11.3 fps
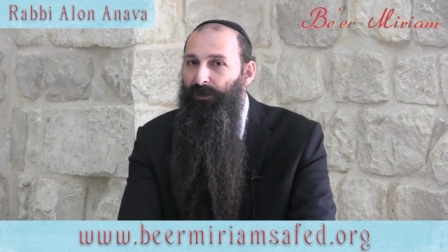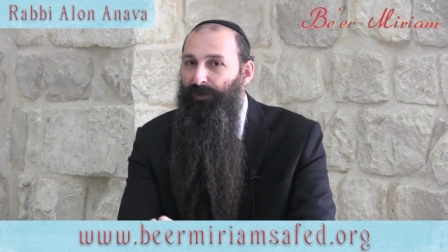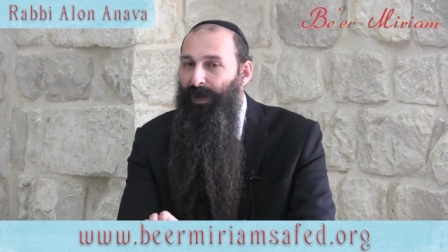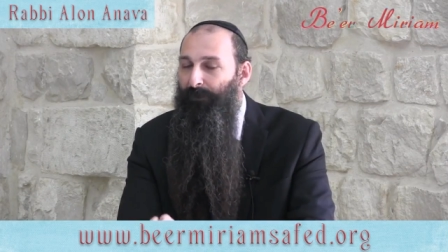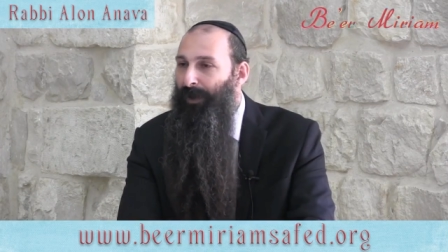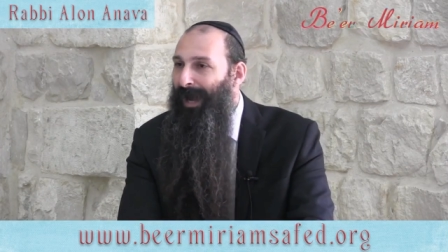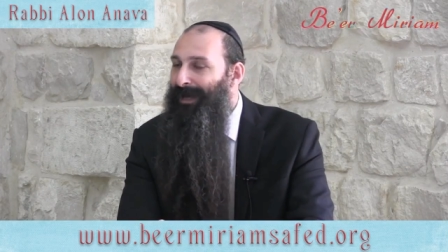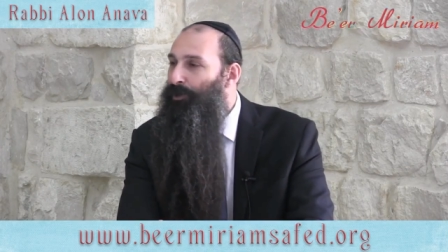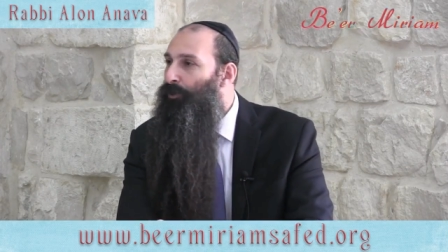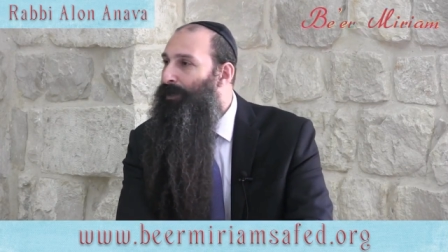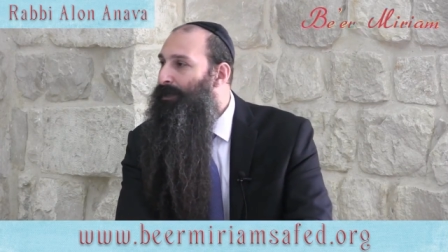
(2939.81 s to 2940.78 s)
then I'm, I
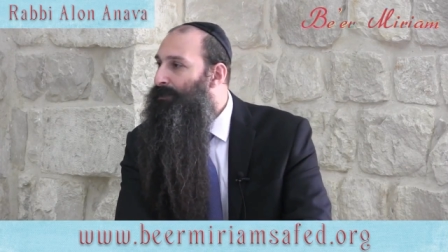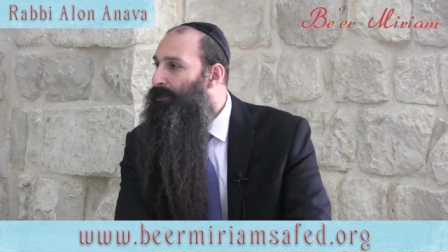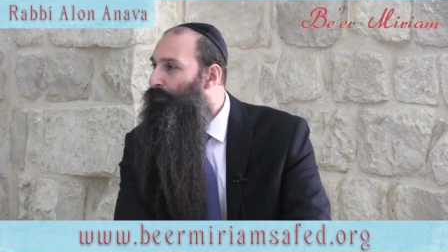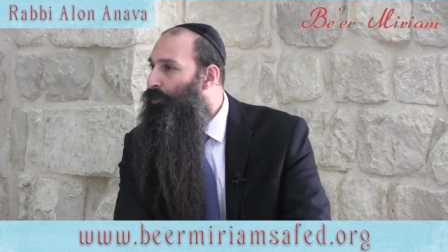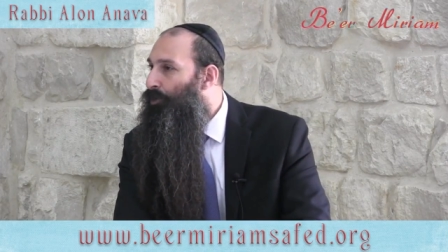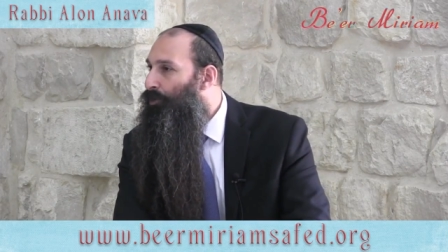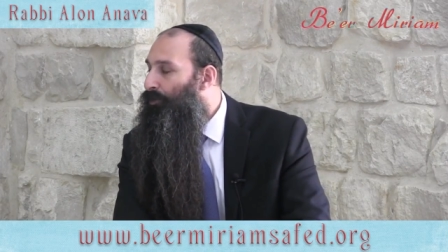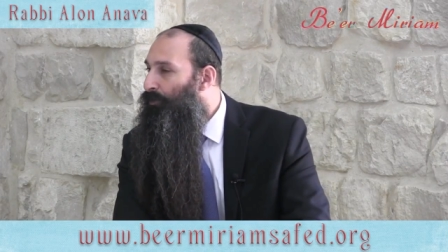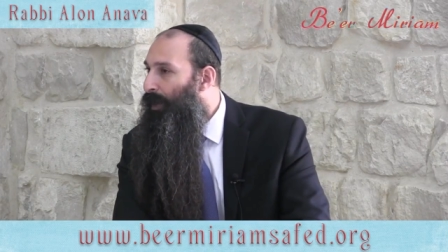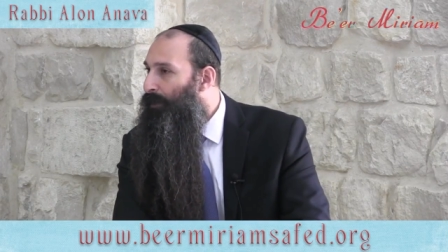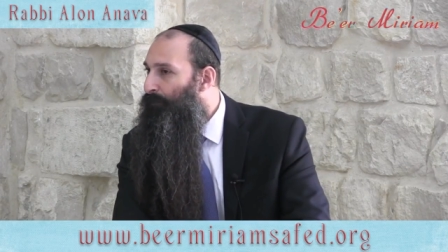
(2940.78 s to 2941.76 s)
know at least I'm going on
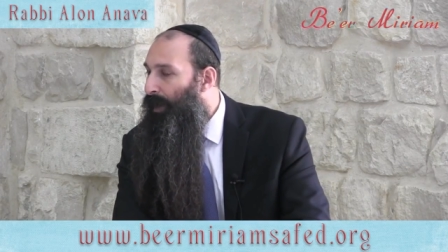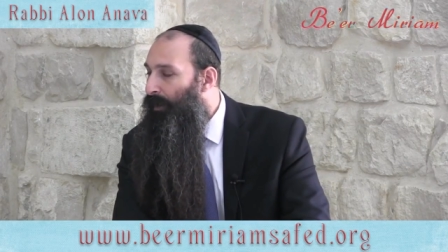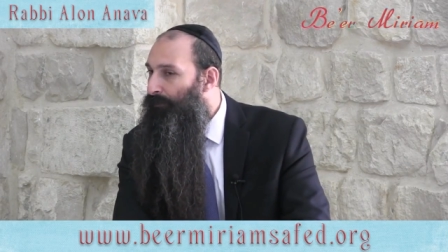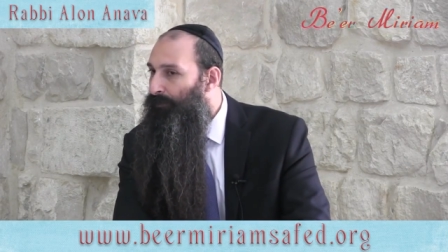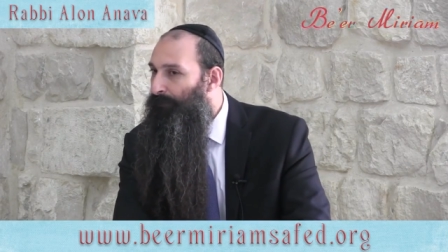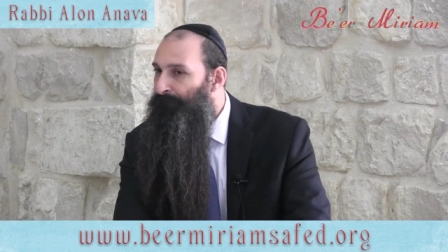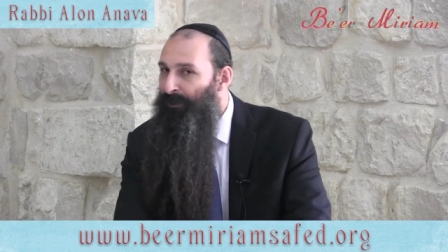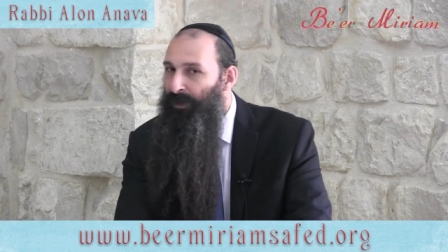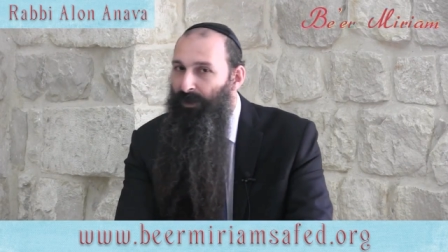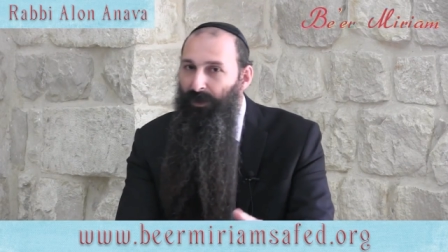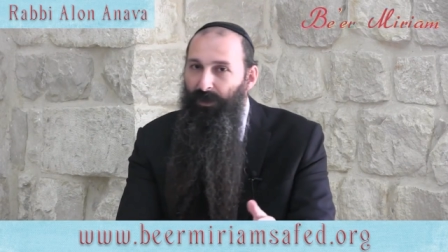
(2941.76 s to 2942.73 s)
the right path.
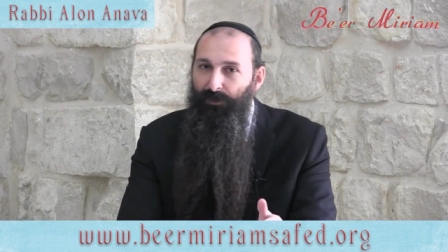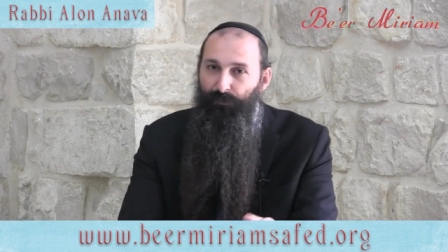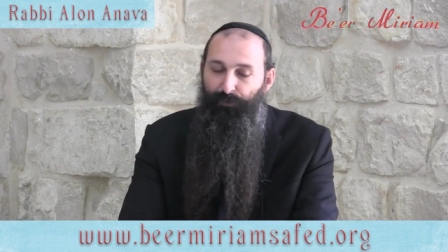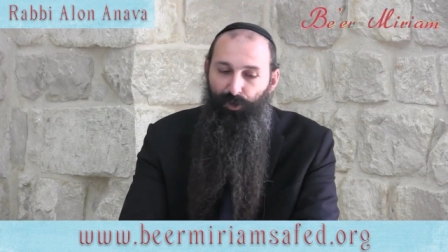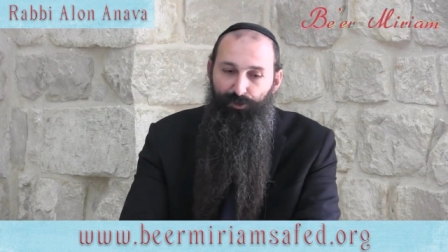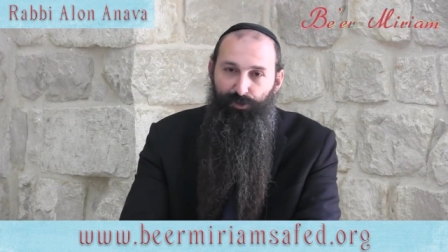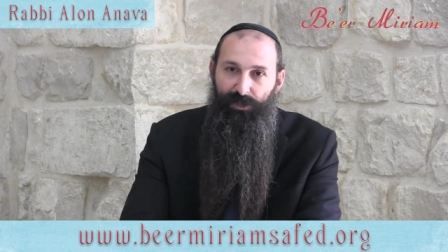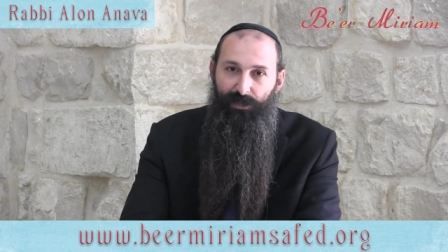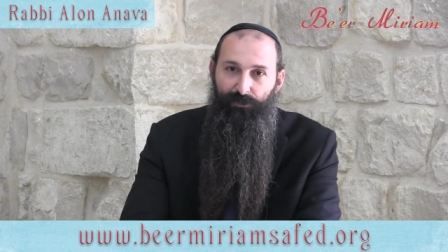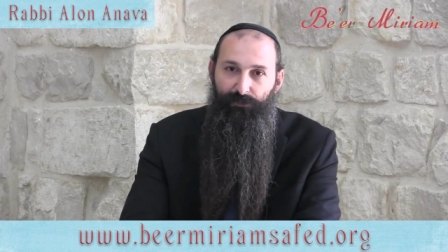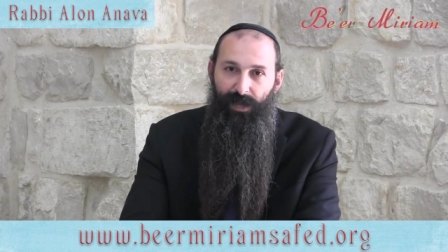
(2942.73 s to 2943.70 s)
The point to
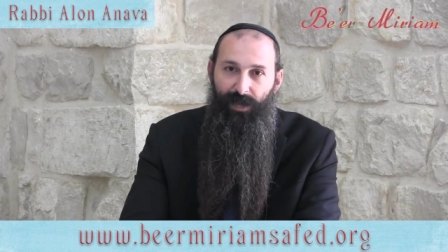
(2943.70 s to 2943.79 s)
take to